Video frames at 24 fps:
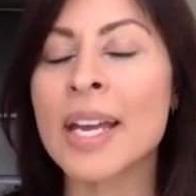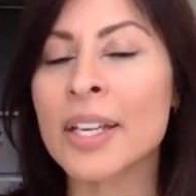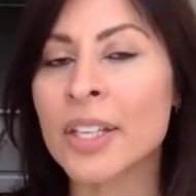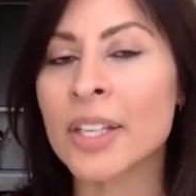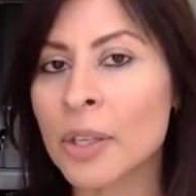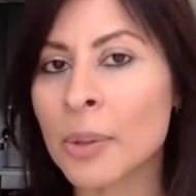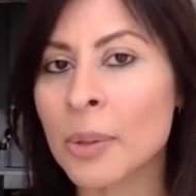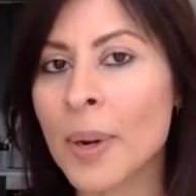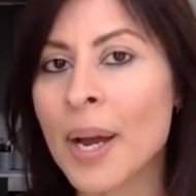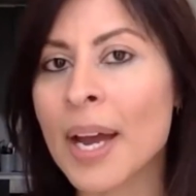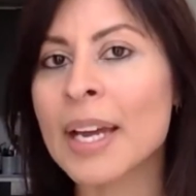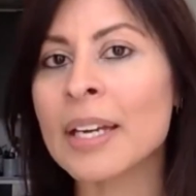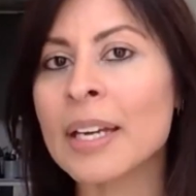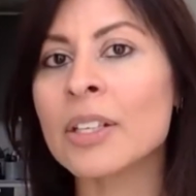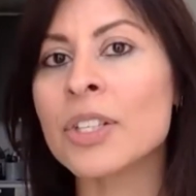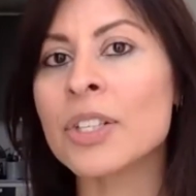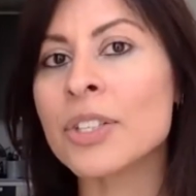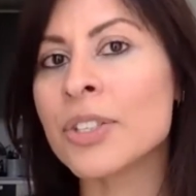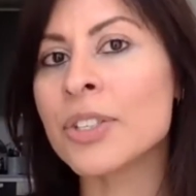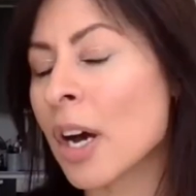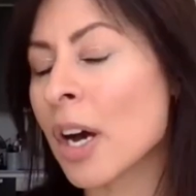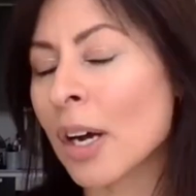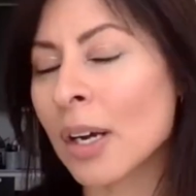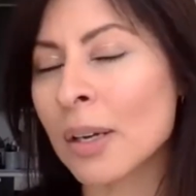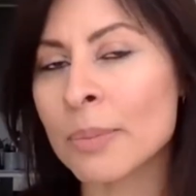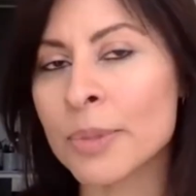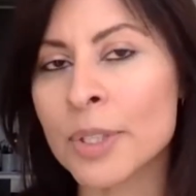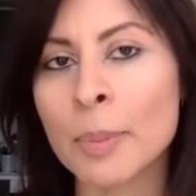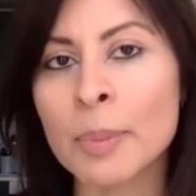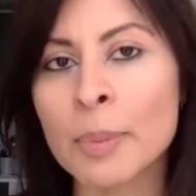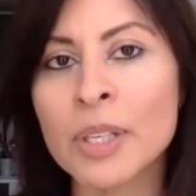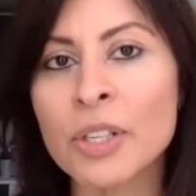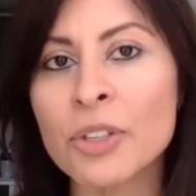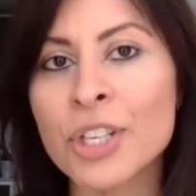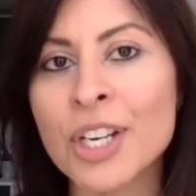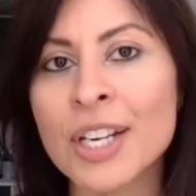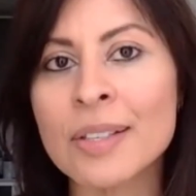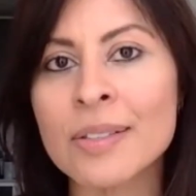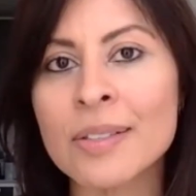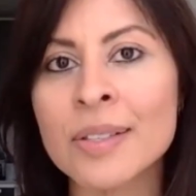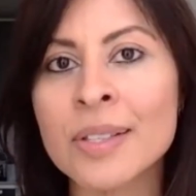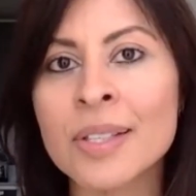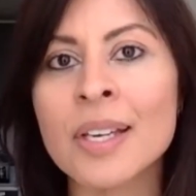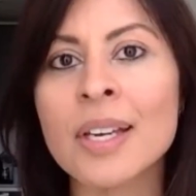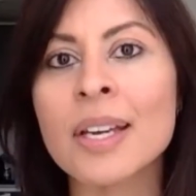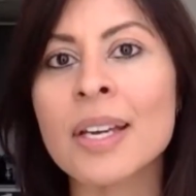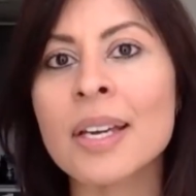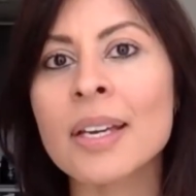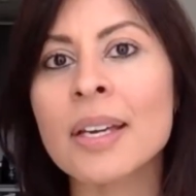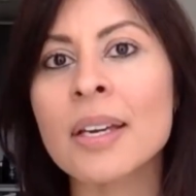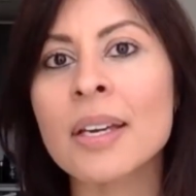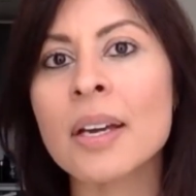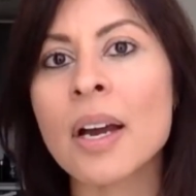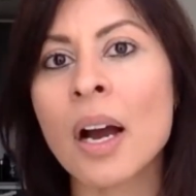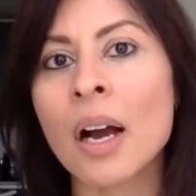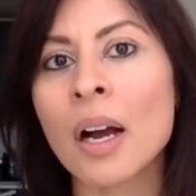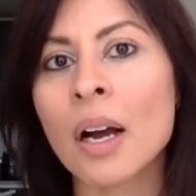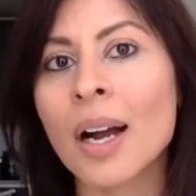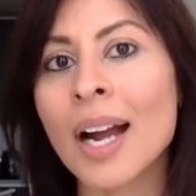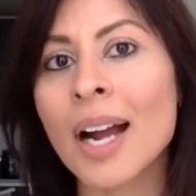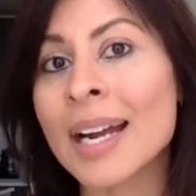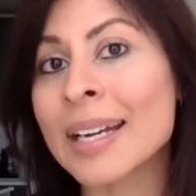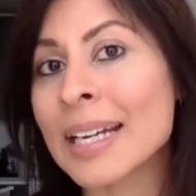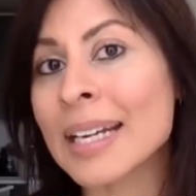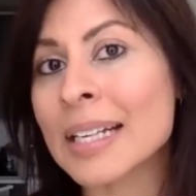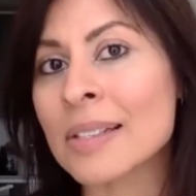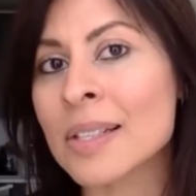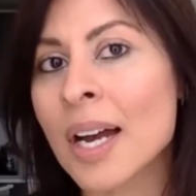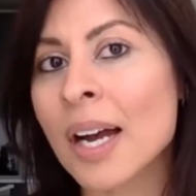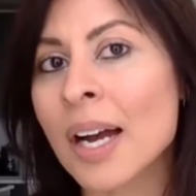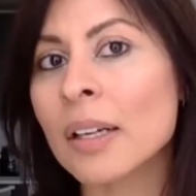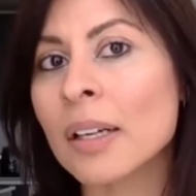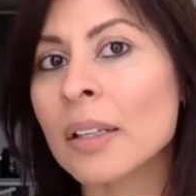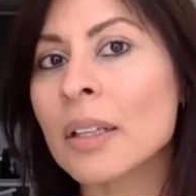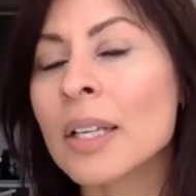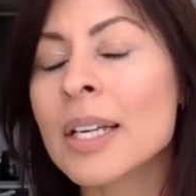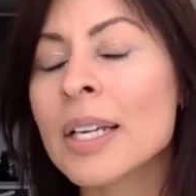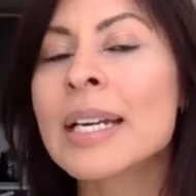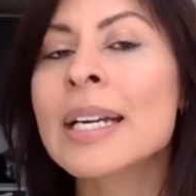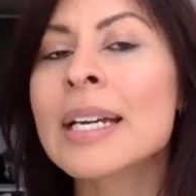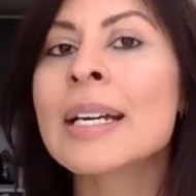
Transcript: AQA, WJC, edXL.